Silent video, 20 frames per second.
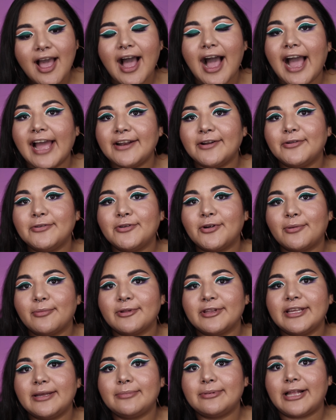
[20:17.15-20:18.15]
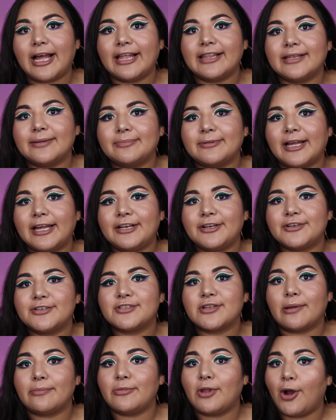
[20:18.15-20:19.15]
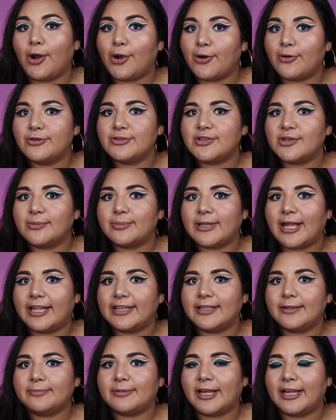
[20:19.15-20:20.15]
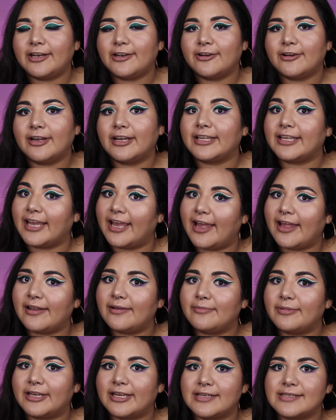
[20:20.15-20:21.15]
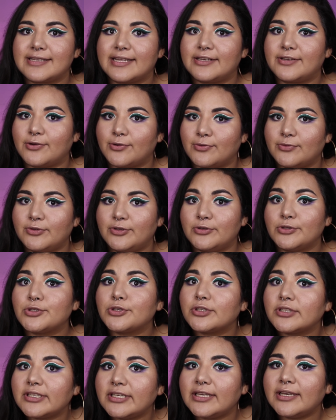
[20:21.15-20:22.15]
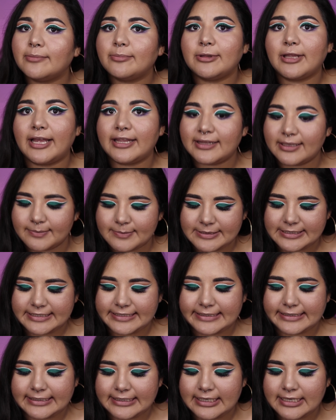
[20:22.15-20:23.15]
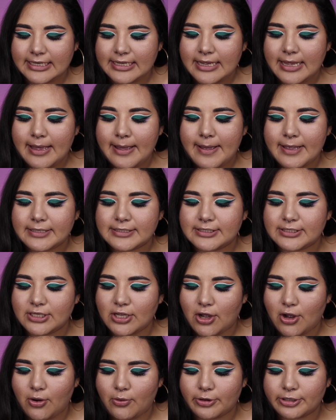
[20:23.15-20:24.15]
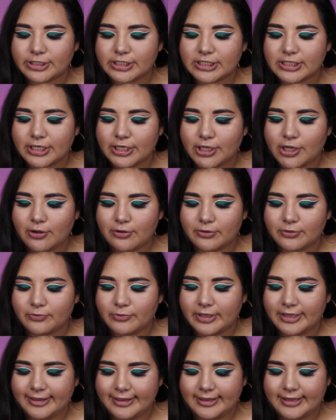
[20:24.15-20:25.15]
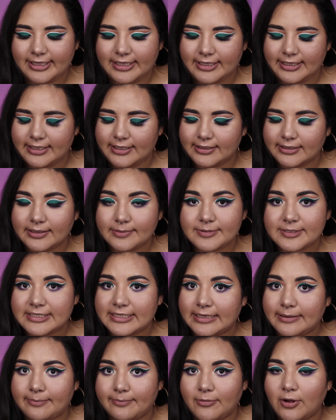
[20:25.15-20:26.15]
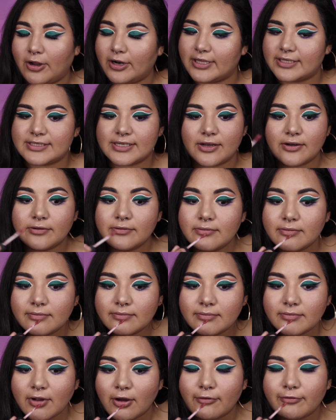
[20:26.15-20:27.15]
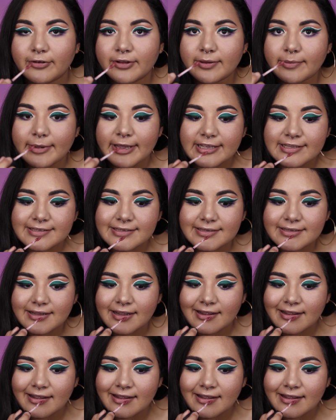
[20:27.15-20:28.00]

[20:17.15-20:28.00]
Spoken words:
I don't normally apply lip liner, so I'm not going to apply lip liner again because I don't usually apply lipstick. So we're just going to go in with the lipstick on its own. Hope for the best.